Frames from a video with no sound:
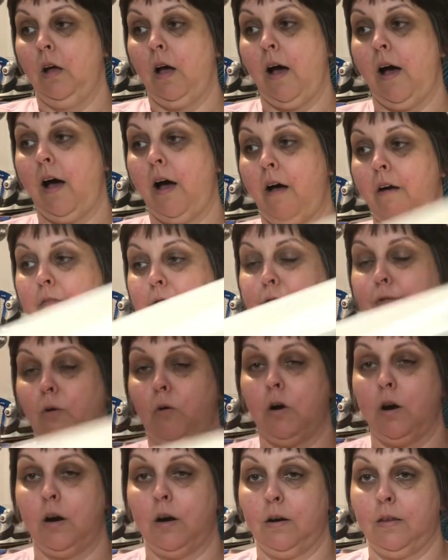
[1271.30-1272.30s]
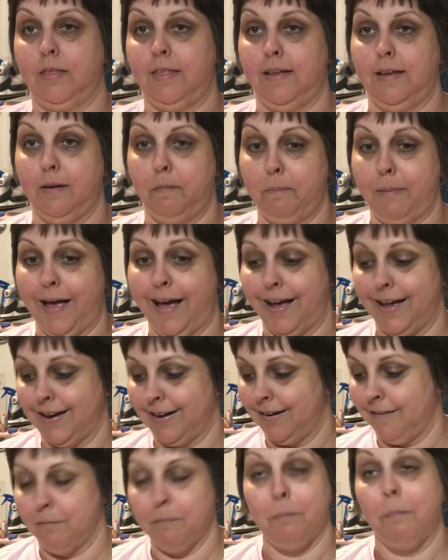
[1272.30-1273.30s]
uh, for the bat
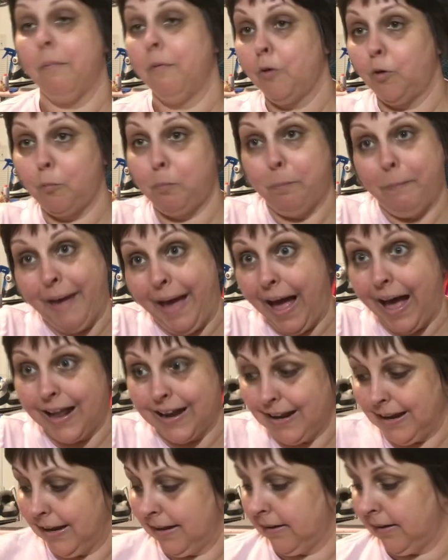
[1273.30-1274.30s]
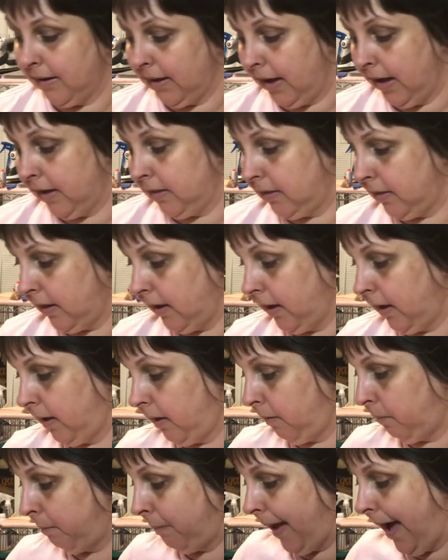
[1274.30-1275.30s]
batting in
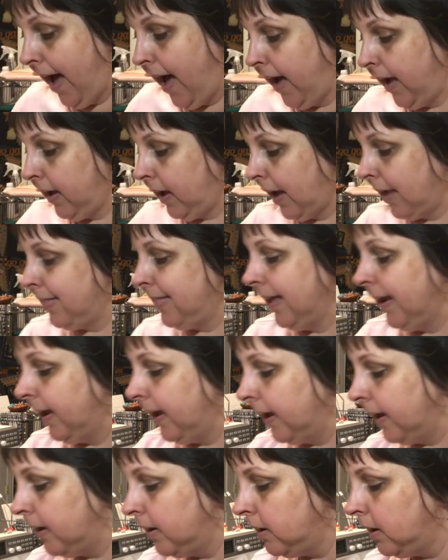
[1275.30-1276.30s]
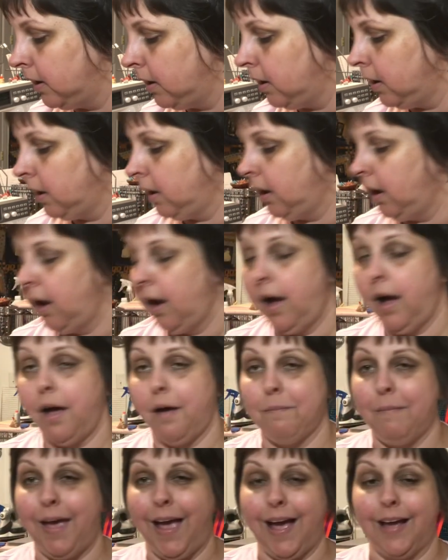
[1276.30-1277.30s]
the bag. I think it
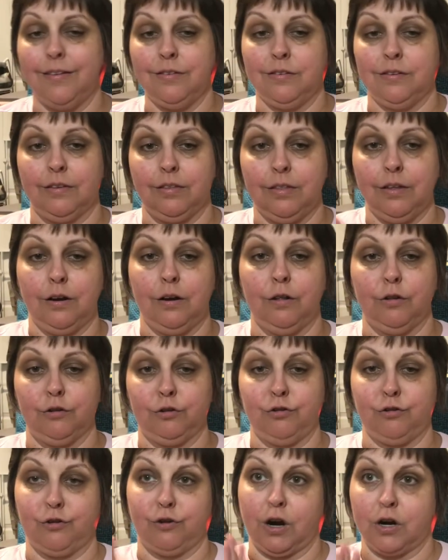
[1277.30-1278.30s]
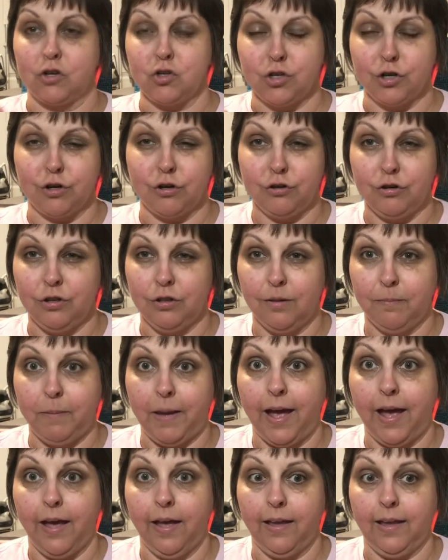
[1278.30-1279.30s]
um, adds a little structure to the
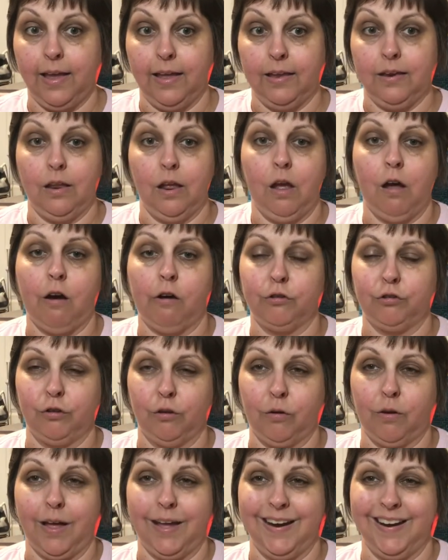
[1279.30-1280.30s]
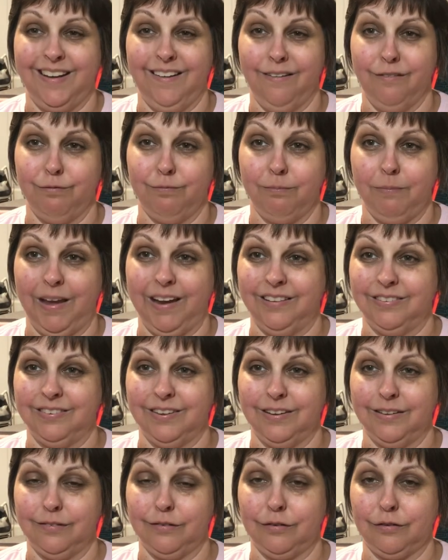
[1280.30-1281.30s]
bag and it also kind of makes
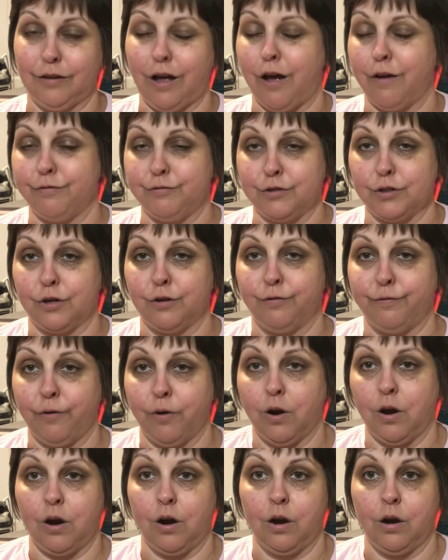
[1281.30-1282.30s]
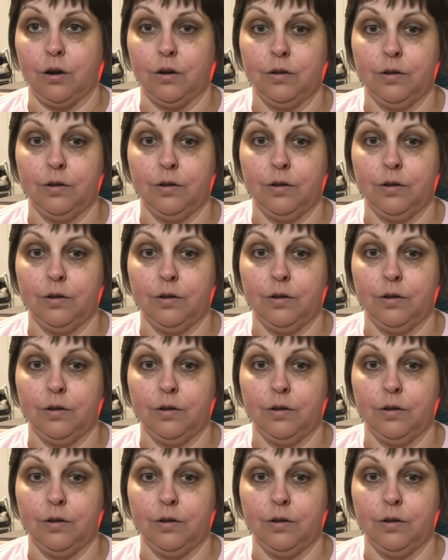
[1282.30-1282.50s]
it softer for,